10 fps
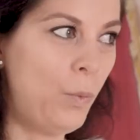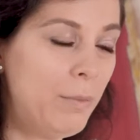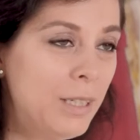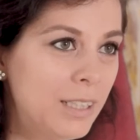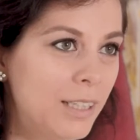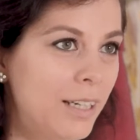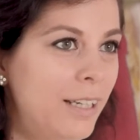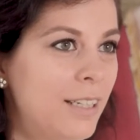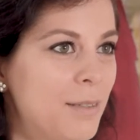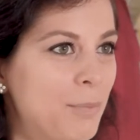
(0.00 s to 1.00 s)
women
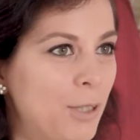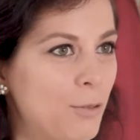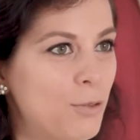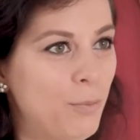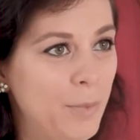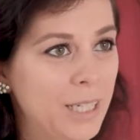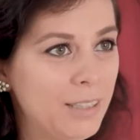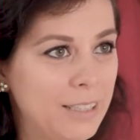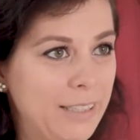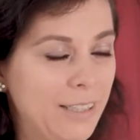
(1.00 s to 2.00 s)
clients, but also
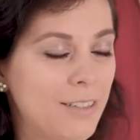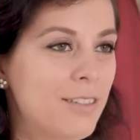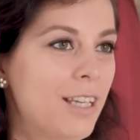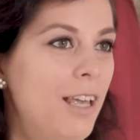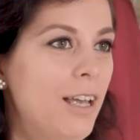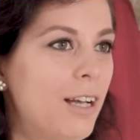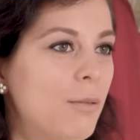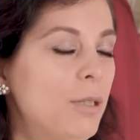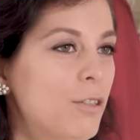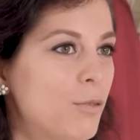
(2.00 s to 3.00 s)
men clients,
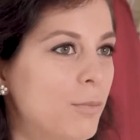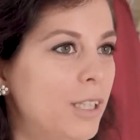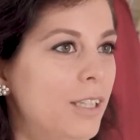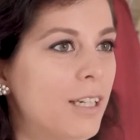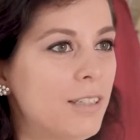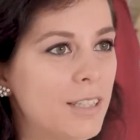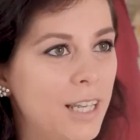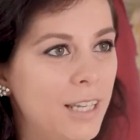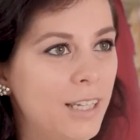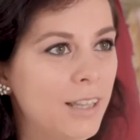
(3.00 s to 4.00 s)
coming to me and
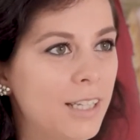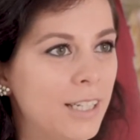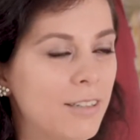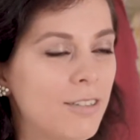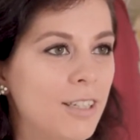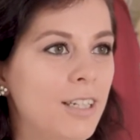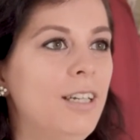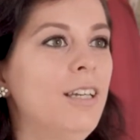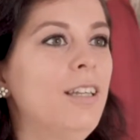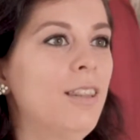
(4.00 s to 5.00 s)
saying that
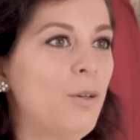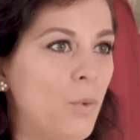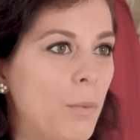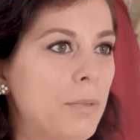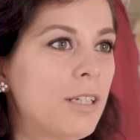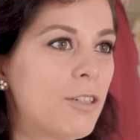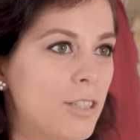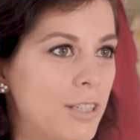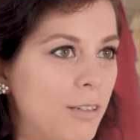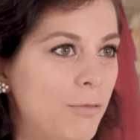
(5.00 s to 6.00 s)
the woman
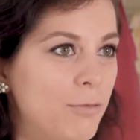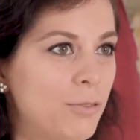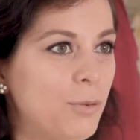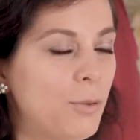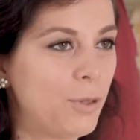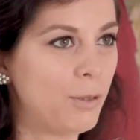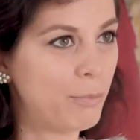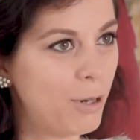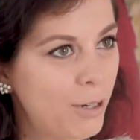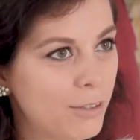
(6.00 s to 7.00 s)
herself or the
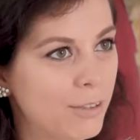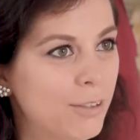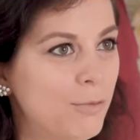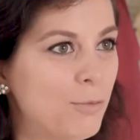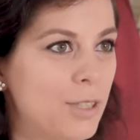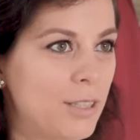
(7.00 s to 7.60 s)
partner was